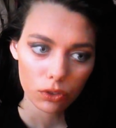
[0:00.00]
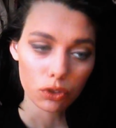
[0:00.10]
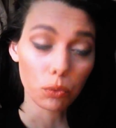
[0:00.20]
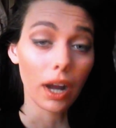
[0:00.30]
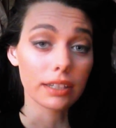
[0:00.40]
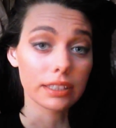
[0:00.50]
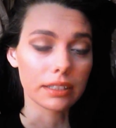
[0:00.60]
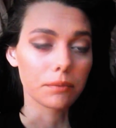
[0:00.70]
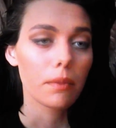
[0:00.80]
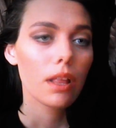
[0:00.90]
Dwight
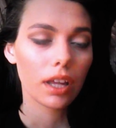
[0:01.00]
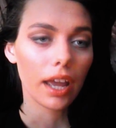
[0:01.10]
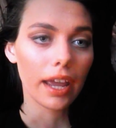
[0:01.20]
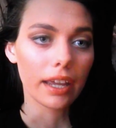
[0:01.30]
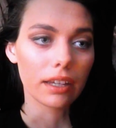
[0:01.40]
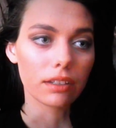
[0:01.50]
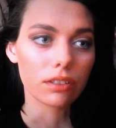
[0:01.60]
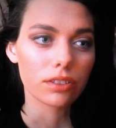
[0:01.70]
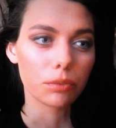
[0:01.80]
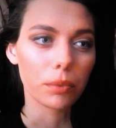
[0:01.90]
did,
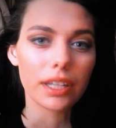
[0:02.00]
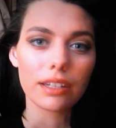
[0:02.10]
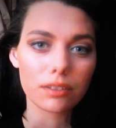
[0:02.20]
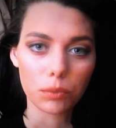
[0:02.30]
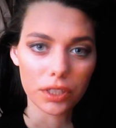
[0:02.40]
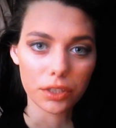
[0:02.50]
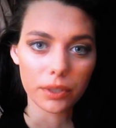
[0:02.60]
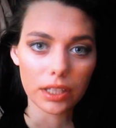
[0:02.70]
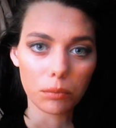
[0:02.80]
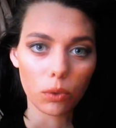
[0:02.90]
and but he doesn't want to do
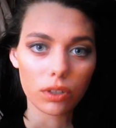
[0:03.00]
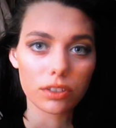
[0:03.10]
it anymore.